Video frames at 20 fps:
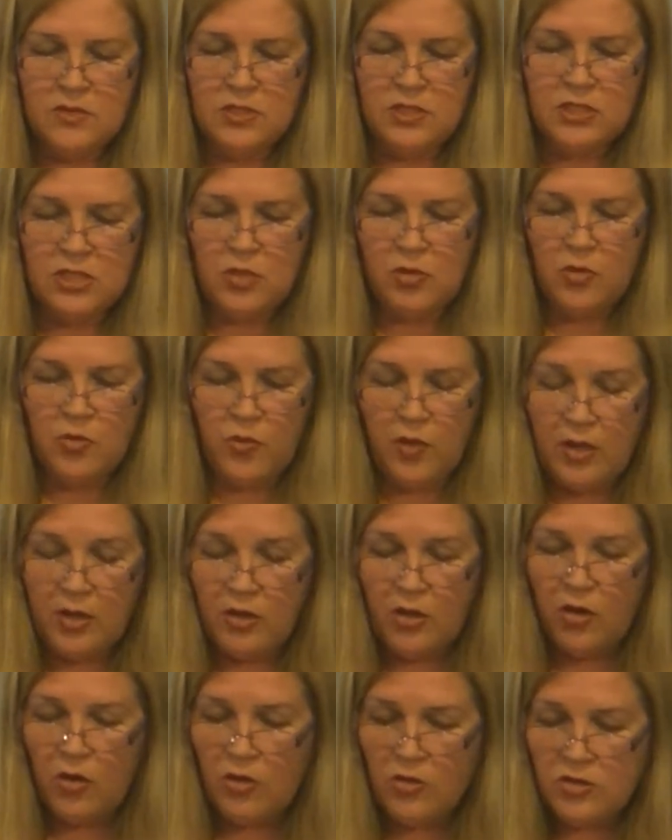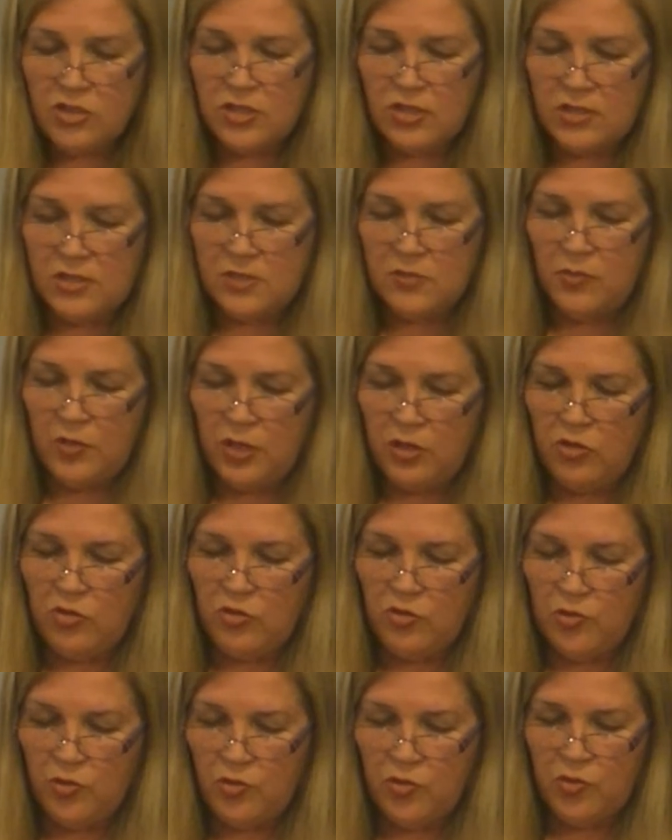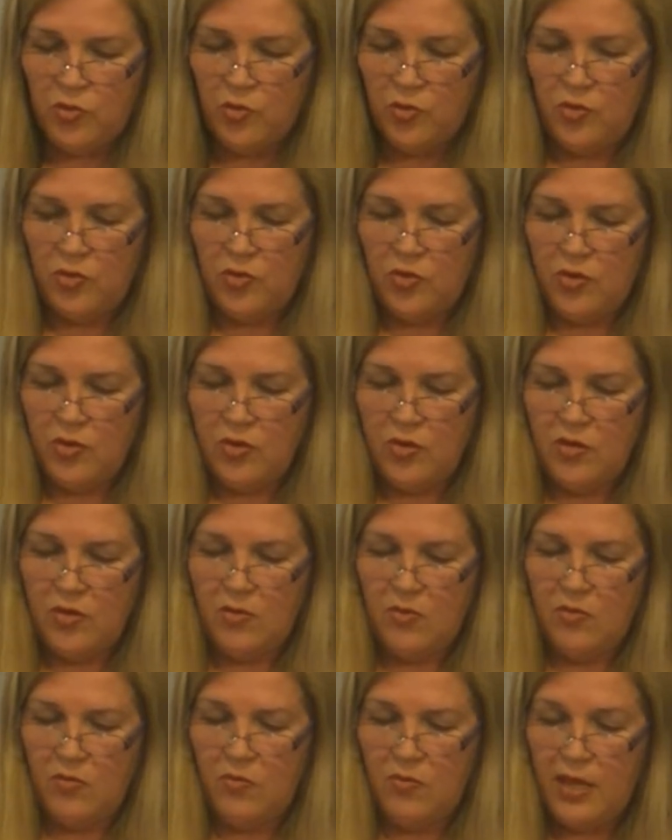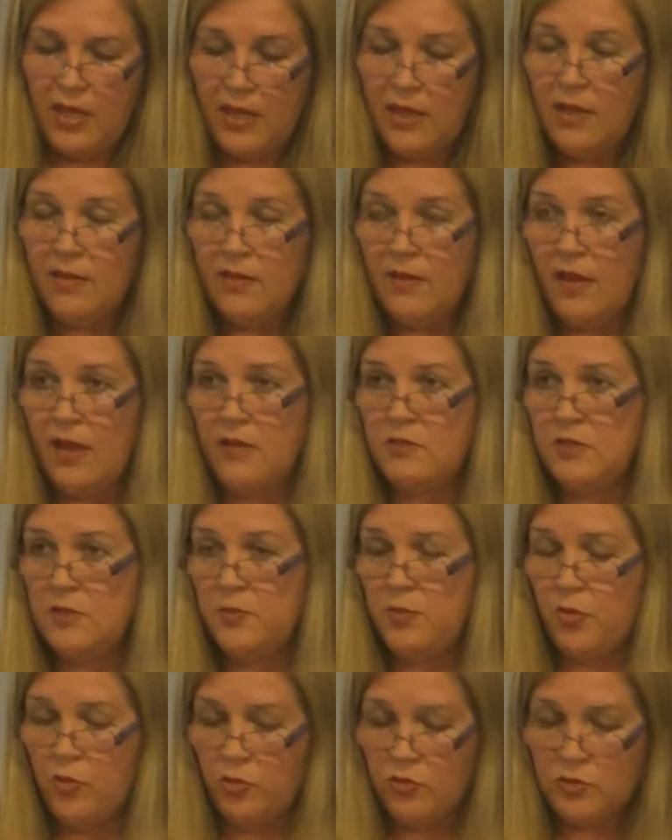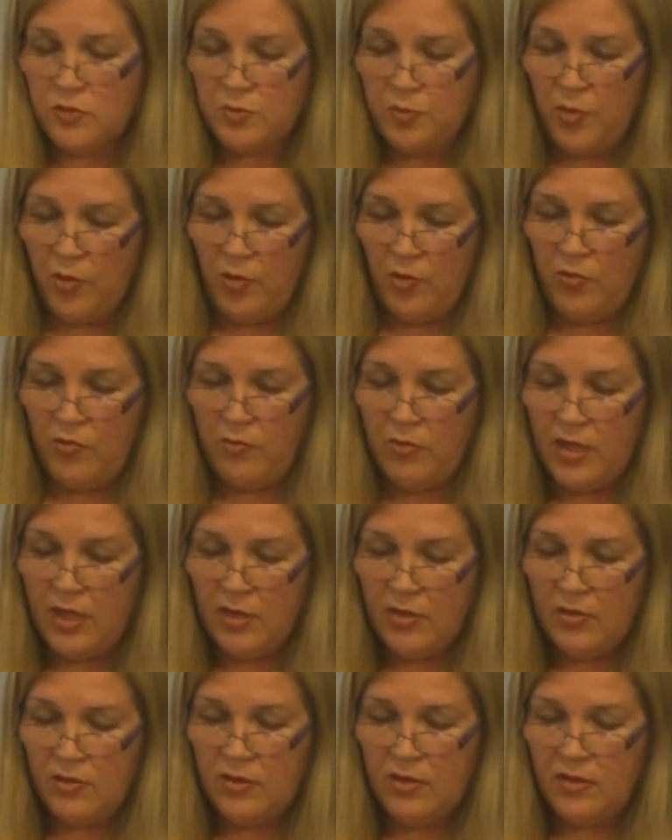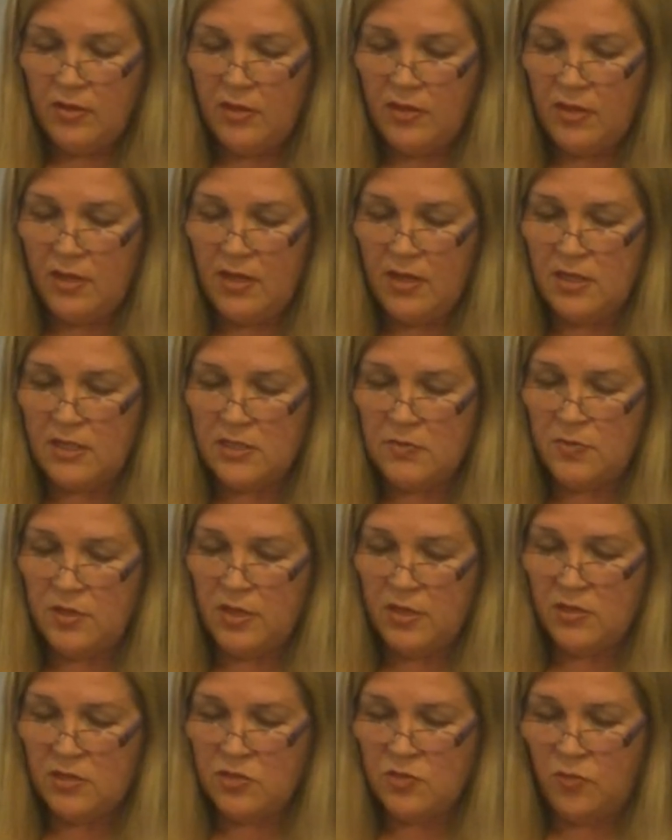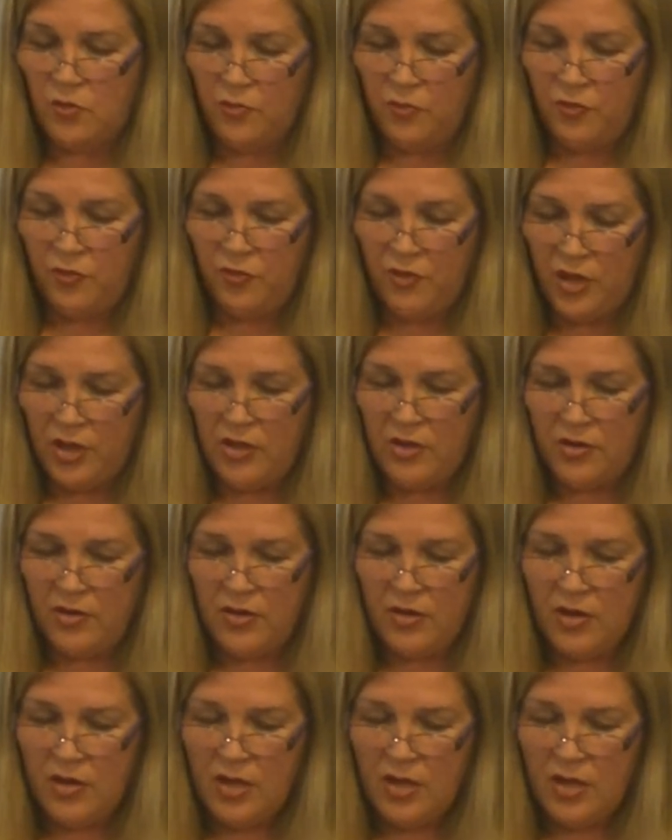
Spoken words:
So unconscious we do many times postpone many of the things because of fear,